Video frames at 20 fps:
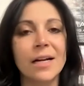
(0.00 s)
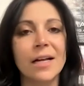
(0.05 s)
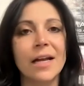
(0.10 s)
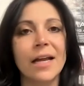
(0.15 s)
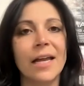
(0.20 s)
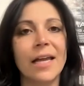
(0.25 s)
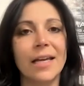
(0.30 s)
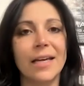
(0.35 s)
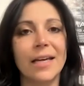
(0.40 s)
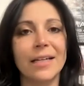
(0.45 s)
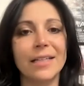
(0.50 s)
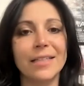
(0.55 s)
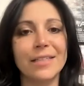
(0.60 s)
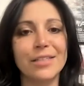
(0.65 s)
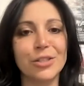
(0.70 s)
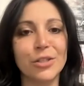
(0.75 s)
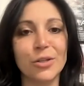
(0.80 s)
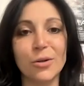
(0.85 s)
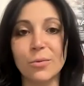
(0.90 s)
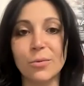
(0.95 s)
And,
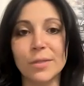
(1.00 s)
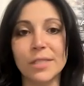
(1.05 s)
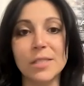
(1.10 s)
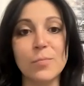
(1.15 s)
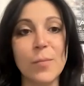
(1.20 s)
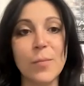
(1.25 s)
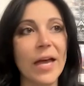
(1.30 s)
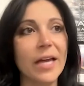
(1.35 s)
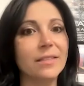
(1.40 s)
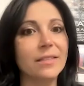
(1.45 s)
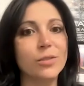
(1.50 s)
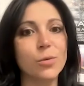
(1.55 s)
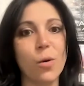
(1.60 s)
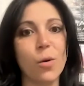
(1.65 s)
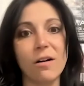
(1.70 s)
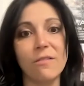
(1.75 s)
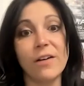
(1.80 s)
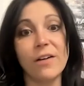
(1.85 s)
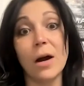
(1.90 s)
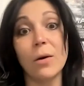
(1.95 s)
we spend
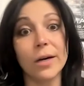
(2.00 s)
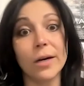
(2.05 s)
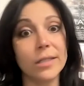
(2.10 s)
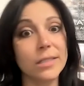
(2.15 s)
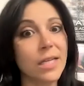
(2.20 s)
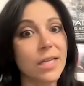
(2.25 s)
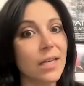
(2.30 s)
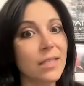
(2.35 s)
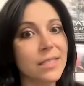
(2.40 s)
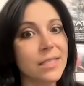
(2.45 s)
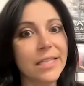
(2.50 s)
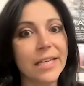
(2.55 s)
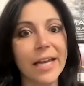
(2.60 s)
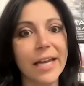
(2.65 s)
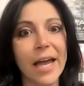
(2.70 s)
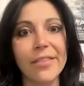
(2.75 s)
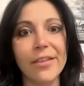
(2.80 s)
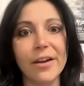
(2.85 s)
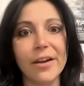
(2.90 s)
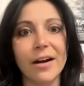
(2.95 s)
12-hour days
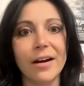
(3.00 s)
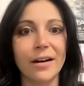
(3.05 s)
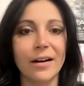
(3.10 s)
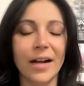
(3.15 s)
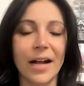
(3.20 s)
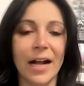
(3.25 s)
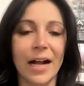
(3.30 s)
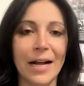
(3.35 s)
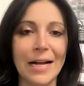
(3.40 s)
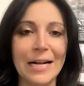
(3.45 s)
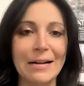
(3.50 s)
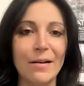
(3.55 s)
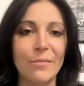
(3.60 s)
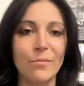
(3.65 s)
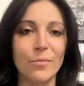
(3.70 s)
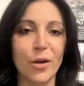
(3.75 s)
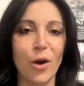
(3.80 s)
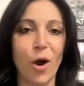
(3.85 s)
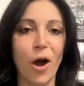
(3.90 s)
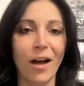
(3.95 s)
together.
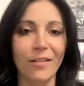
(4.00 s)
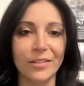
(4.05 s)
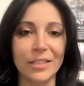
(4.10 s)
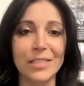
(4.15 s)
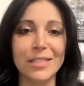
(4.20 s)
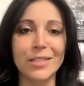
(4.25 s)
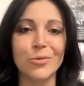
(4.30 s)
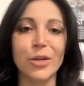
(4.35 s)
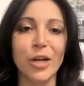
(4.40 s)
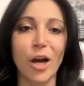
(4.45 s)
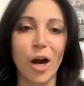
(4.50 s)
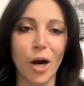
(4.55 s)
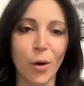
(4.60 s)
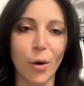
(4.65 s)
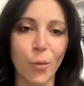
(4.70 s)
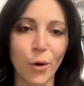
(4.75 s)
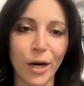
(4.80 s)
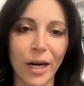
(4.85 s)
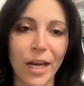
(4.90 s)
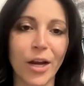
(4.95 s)
Obviously, we are
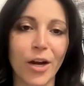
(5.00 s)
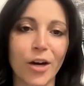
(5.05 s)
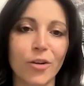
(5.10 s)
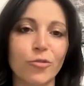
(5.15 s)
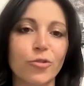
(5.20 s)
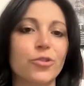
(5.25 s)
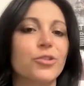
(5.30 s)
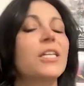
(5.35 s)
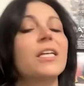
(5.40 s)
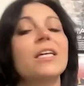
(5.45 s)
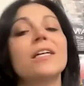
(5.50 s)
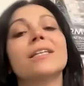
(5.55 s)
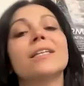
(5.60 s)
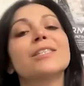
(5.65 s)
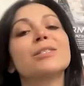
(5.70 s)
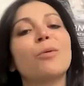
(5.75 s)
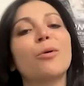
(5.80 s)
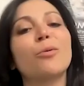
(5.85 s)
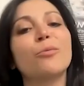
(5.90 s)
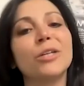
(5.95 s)
working on routines,
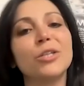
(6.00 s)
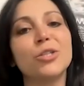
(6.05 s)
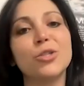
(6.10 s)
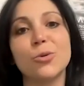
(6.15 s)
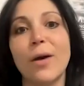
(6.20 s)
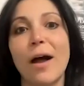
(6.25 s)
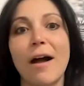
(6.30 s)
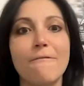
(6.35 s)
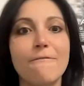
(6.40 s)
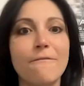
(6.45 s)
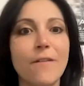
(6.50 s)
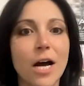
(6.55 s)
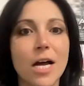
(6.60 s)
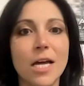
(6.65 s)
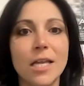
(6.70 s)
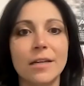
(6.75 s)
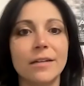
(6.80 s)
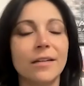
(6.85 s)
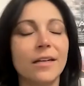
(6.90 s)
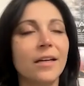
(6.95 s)
but we do have
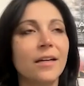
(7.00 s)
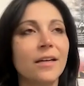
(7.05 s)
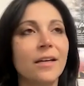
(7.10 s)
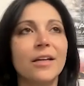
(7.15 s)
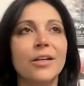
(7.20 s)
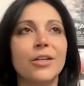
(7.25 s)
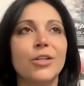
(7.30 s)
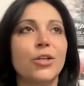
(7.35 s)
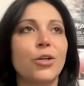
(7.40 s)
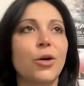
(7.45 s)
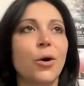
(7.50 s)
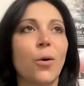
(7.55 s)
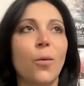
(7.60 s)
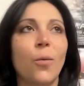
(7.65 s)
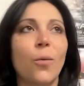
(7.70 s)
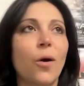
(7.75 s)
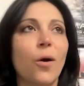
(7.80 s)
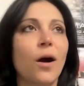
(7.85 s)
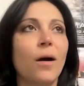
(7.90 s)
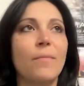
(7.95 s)
fun.
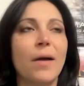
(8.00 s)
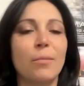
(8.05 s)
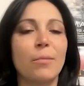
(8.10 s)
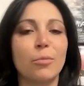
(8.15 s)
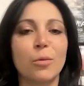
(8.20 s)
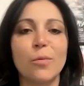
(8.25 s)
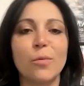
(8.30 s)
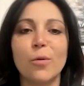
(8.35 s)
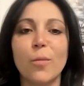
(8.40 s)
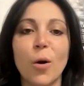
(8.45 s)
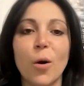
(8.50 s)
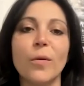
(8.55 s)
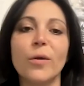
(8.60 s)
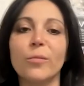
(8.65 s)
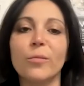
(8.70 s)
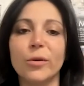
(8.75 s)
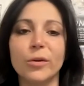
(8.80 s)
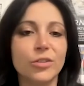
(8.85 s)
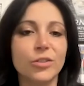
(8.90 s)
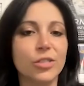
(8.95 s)
A memorable moment
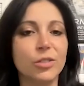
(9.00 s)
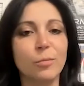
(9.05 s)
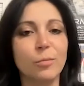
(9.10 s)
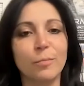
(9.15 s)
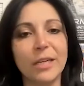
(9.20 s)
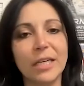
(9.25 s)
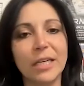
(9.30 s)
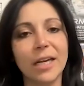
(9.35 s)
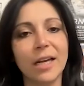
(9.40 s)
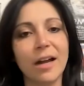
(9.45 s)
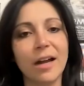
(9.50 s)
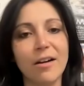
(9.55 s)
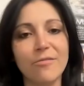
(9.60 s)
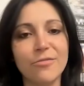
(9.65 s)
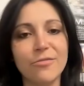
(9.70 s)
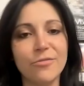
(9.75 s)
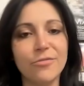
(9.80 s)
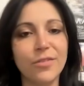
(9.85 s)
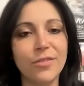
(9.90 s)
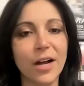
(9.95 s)
we were just speaking of
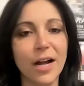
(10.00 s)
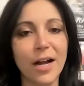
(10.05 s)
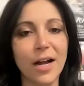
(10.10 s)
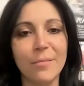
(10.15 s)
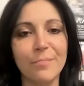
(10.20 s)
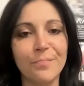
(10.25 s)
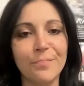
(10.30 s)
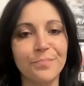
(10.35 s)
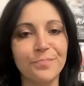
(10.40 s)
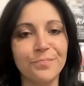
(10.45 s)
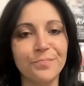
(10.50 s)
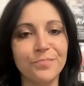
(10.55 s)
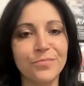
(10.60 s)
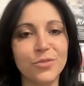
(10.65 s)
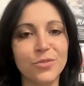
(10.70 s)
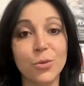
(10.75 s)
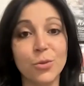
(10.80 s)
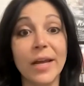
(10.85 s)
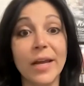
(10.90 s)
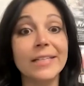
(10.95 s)

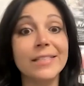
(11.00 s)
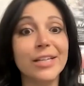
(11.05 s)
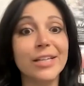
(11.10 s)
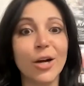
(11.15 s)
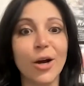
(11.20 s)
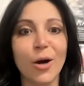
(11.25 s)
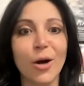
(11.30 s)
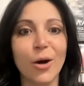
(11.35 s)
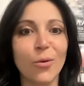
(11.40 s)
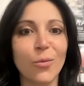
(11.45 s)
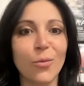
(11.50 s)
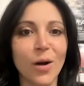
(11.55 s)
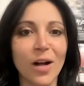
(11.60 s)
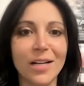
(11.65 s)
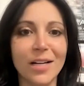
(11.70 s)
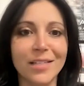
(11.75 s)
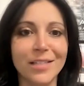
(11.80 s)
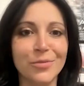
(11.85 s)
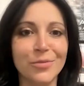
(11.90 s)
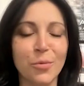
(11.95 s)
2 days ago
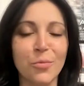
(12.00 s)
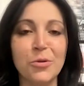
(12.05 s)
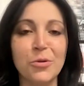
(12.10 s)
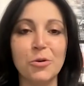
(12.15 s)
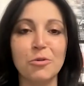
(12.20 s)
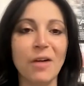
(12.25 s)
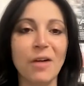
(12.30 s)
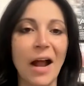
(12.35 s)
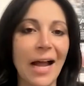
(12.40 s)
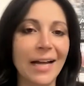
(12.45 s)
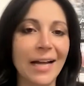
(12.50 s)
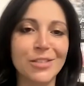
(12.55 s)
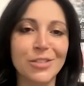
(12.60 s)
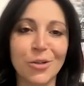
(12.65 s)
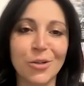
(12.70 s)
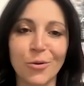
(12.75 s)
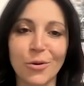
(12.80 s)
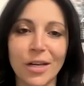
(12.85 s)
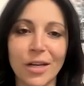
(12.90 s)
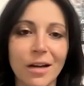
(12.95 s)
was when we were
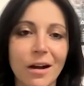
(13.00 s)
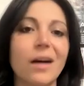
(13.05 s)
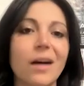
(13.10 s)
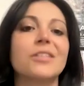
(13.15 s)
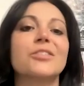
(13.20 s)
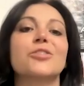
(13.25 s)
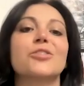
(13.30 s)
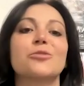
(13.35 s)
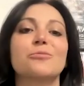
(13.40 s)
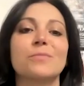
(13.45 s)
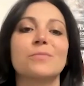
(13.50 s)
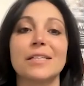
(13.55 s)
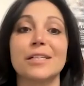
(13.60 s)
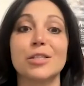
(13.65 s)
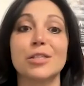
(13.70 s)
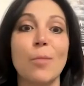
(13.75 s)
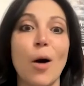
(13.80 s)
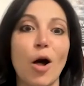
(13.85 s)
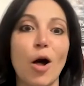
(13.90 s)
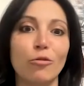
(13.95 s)
rhinestoning costumes in a
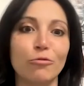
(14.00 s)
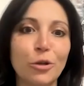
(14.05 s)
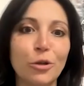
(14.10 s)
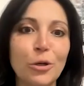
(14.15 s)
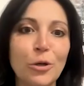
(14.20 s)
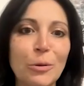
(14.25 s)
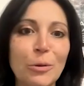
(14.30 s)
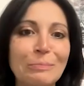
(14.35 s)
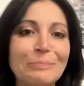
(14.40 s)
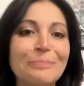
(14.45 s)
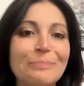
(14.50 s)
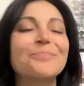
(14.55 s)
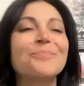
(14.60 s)
small room.